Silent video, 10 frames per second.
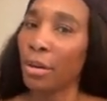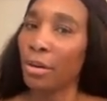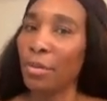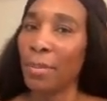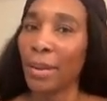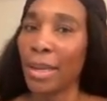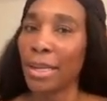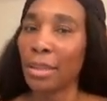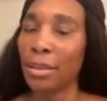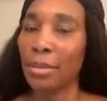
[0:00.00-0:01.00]
You know, people
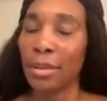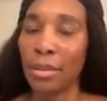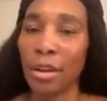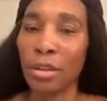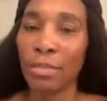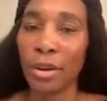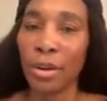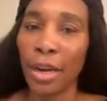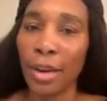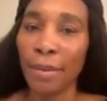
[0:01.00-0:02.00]
like starts
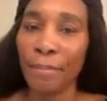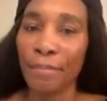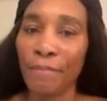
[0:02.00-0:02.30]
burning.